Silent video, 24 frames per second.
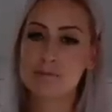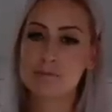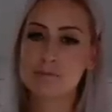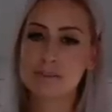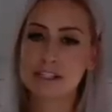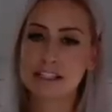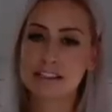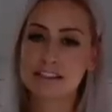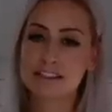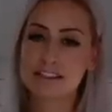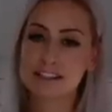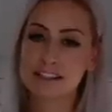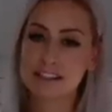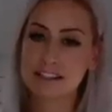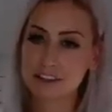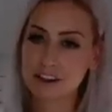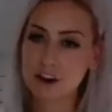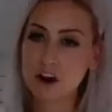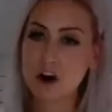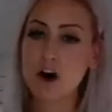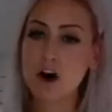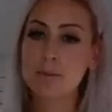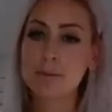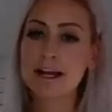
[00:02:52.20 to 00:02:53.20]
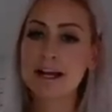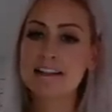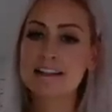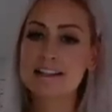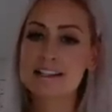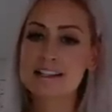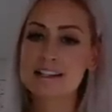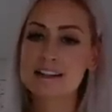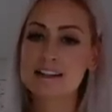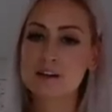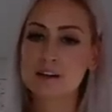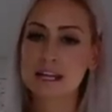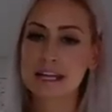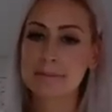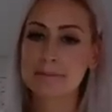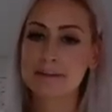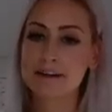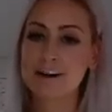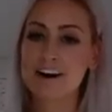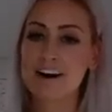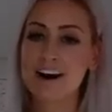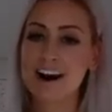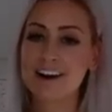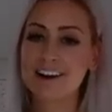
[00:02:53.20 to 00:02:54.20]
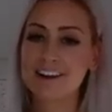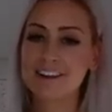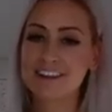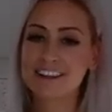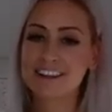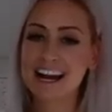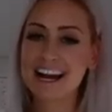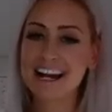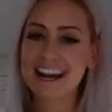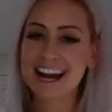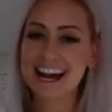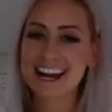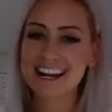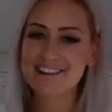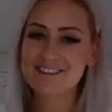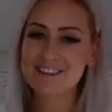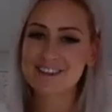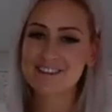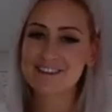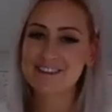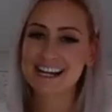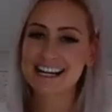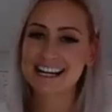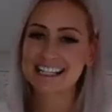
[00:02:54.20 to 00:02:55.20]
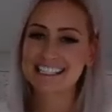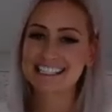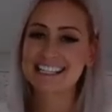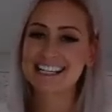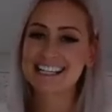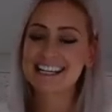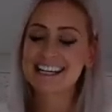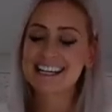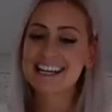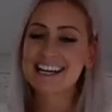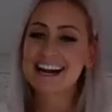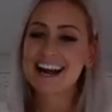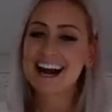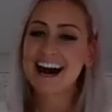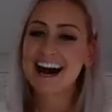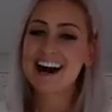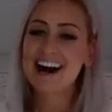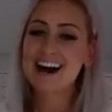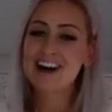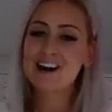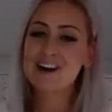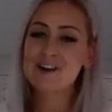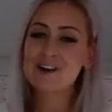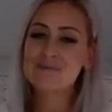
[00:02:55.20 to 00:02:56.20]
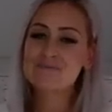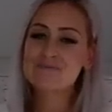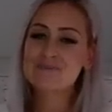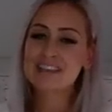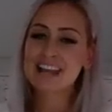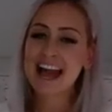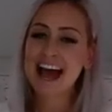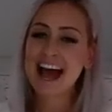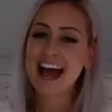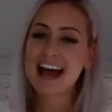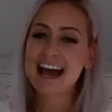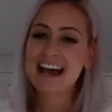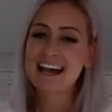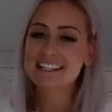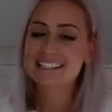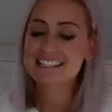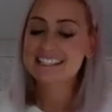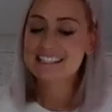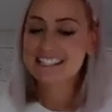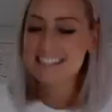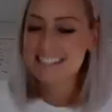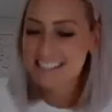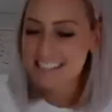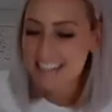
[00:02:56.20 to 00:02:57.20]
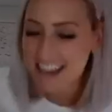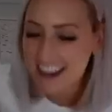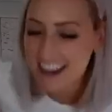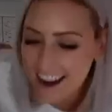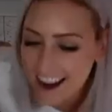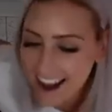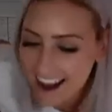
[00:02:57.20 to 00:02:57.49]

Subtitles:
in the comments, and I'll keep an eye on that. Hey, everyone. And yeah,